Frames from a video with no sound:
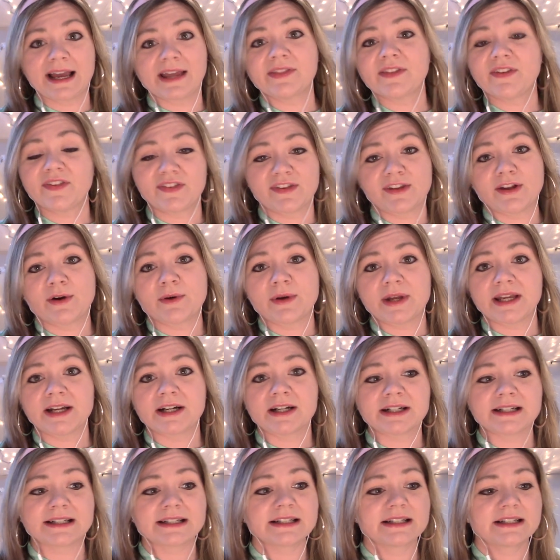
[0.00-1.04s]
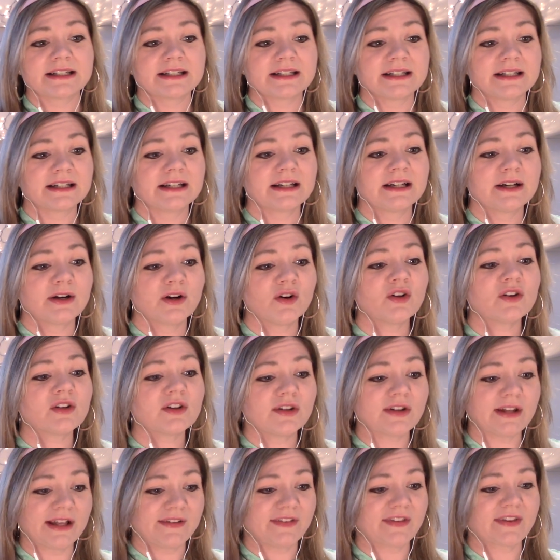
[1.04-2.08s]
in the snow here.
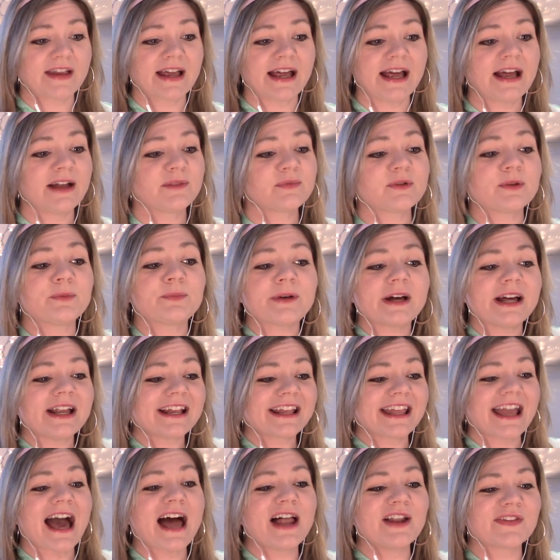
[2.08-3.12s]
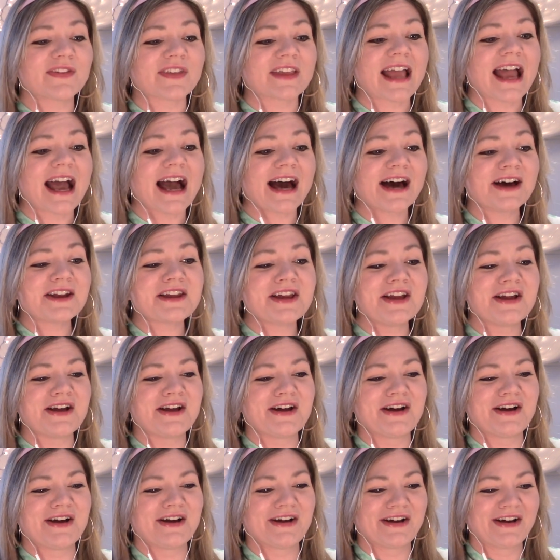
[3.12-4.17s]
Let's get... But again, it's like, how do
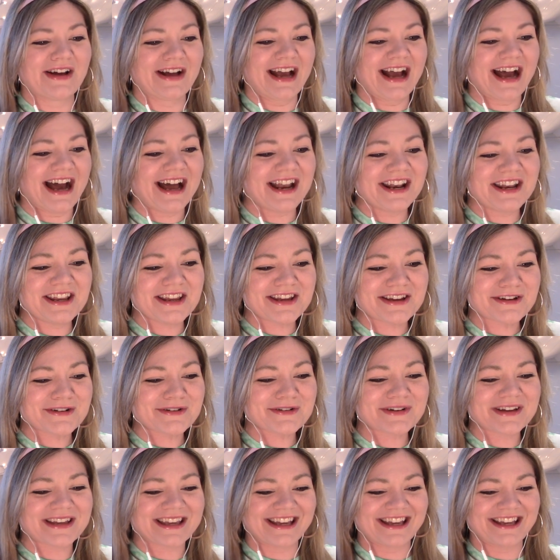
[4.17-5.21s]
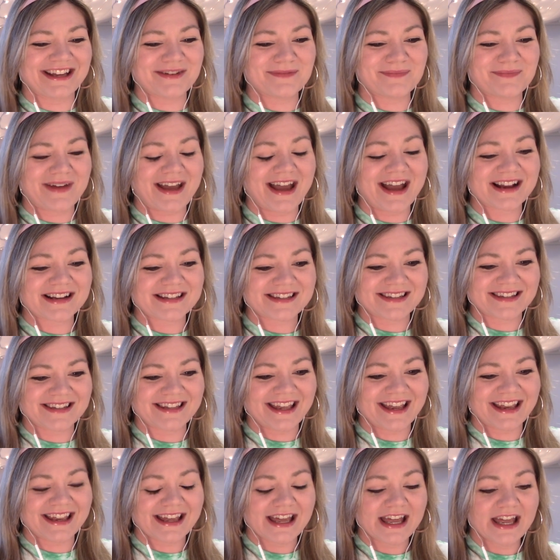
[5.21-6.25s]
you get back to,
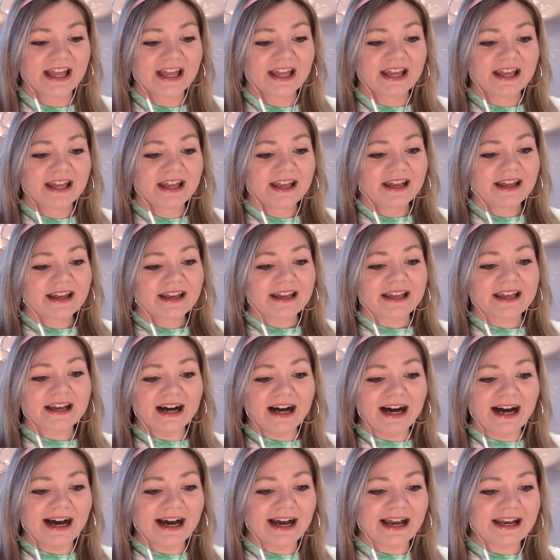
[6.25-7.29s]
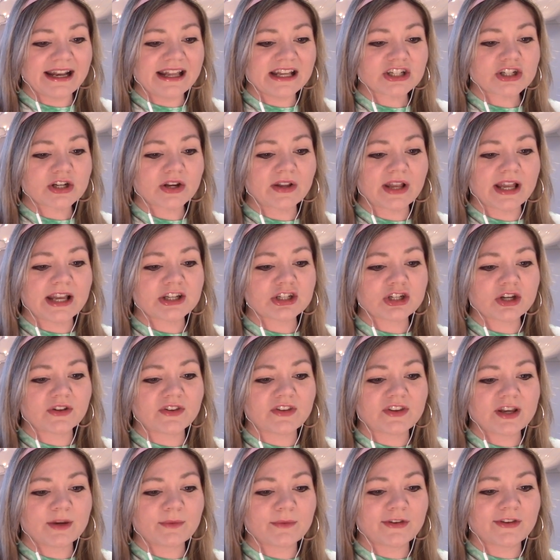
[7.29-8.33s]
like... God, it just
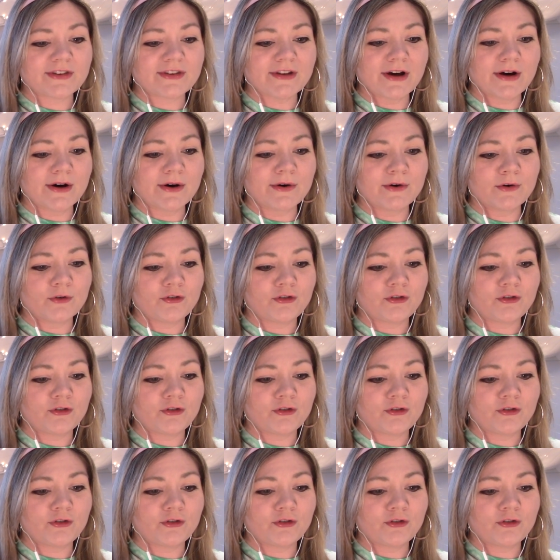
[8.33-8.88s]
seems so